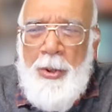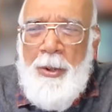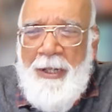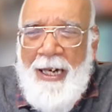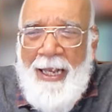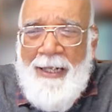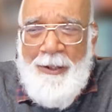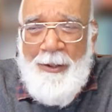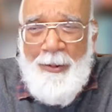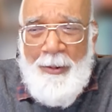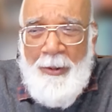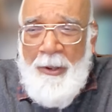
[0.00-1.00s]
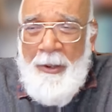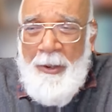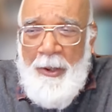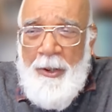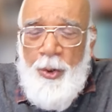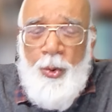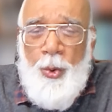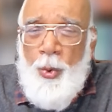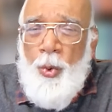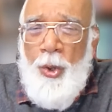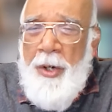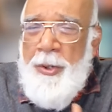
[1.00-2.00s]
don't like you, you
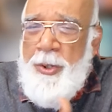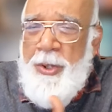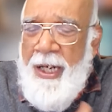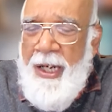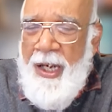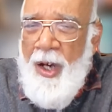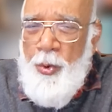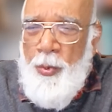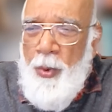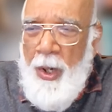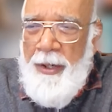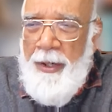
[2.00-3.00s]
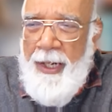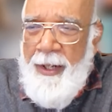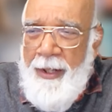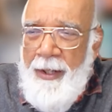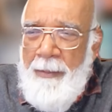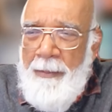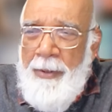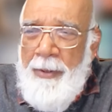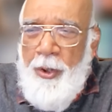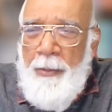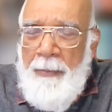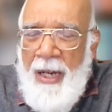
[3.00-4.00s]
do not say outwardly,
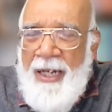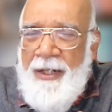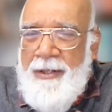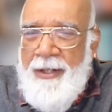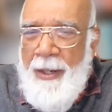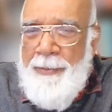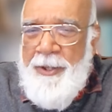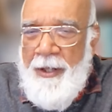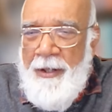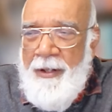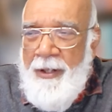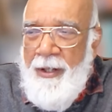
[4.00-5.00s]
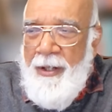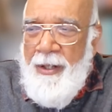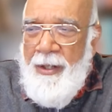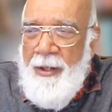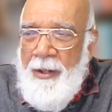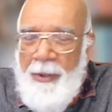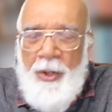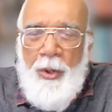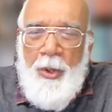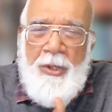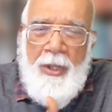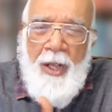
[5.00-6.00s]
but your mind is upset
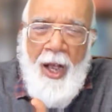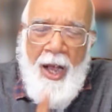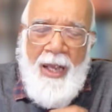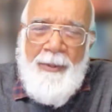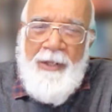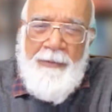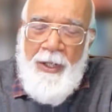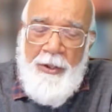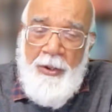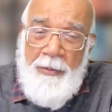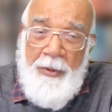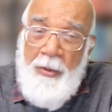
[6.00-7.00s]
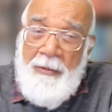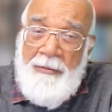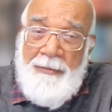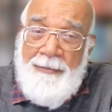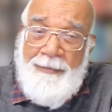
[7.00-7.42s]
because I am in front of you.